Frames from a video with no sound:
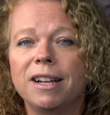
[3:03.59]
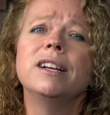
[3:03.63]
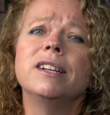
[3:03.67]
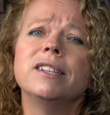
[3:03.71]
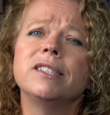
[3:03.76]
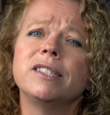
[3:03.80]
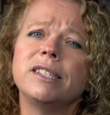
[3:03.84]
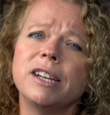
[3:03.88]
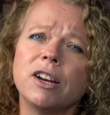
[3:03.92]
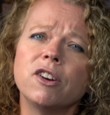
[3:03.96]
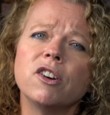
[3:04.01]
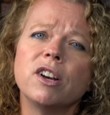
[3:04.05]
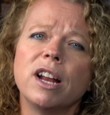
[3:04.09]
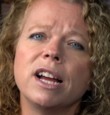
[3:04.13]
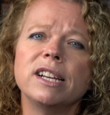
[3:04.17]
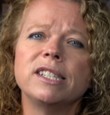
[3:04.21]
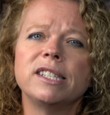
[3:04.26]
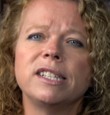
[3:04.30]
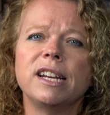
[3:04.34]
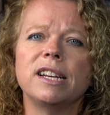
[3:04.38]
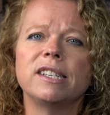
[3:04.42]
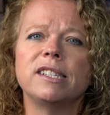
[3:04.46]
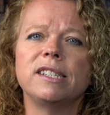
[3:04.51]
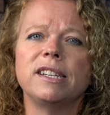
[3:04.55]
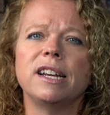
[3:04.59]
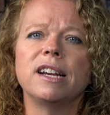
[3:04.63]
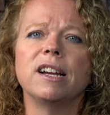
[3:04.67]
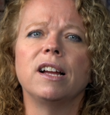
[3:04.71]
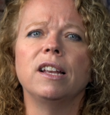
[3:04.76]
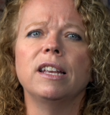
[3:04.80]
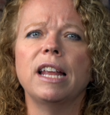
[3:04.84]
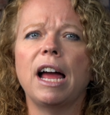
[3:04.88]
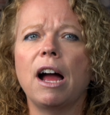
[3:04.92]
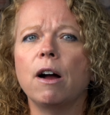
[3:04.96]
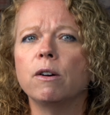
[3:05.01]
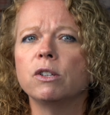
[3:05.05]
Standardized testing
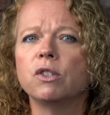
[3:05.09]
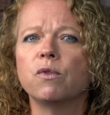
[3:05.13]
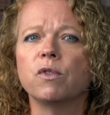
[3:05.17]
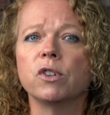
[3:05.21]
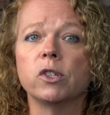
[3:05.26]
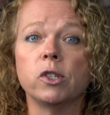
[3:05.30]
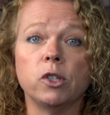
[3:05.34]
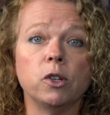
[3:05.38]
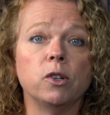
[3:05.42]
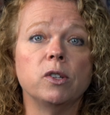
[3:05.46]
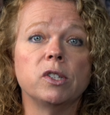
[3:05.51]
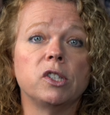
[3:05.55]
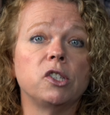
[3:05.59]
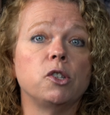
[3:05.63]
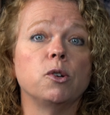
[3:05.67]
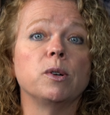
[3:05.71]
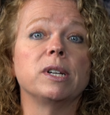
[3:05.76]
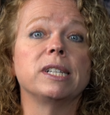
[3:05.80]
allows for students to